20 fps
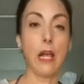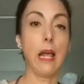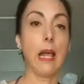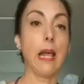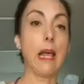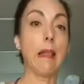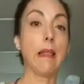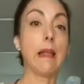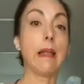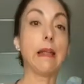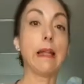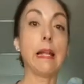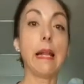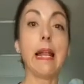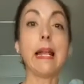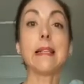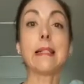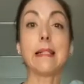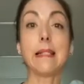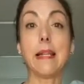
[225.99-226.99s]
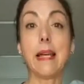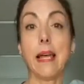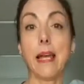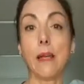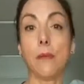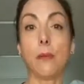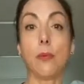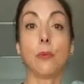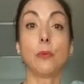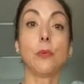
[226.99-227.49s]
And then the next day
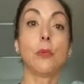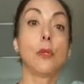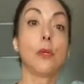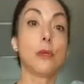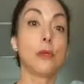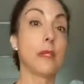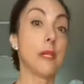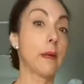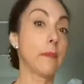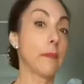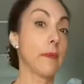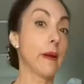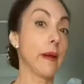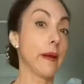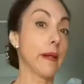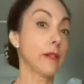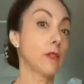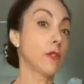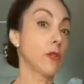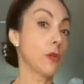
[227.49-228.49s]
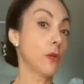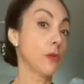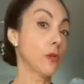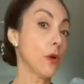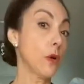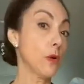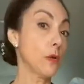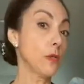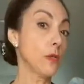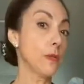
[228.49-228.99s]
we would use that bread as our
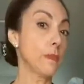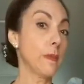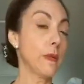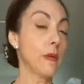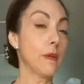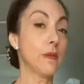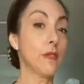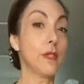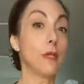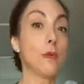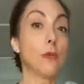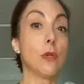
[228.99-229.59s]
toast because it